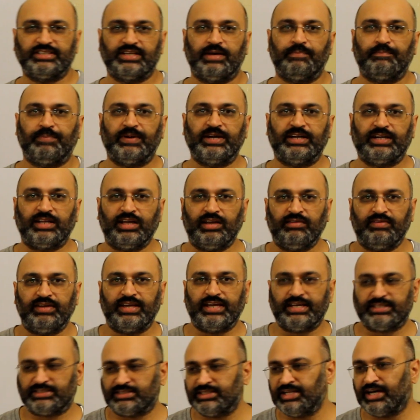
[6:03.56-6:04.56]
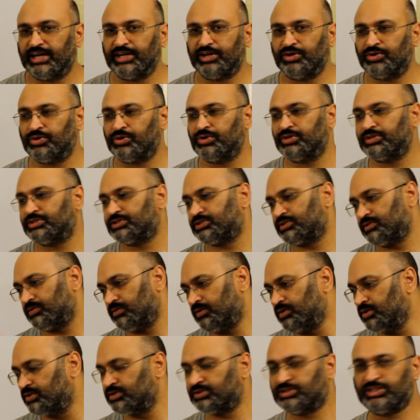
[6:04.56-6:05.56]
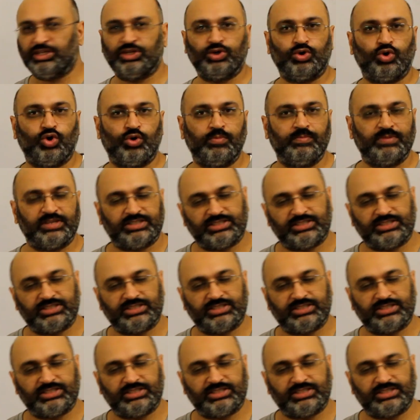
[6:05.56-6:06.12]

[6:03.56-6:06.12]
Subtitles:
example TVS diodes, 0 ohm